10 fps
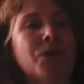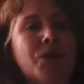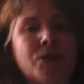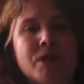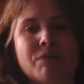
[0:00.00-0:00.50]
the
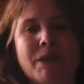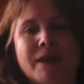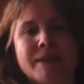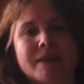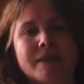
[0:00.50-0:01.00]
use of
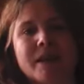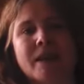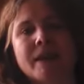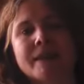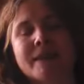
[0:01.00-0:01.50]

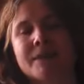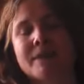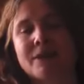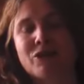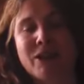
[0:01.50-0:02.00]
pesticides and the
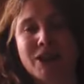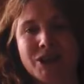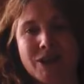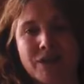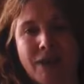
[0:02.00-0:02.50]

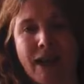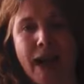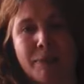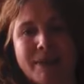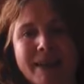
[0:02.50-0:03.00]
destruction of their
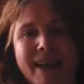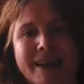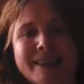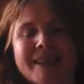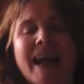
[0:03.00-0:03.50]

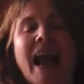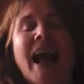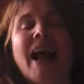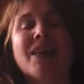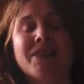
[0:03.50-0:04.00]
habitat.
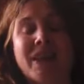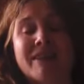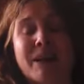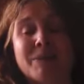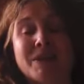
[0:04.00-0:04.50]

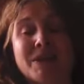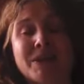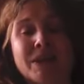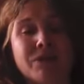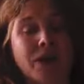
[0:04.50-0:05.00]
They're
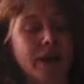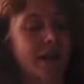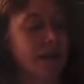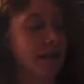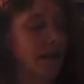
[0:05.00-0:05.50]
absolutely
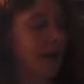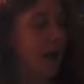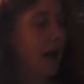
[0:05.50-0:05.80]
vital.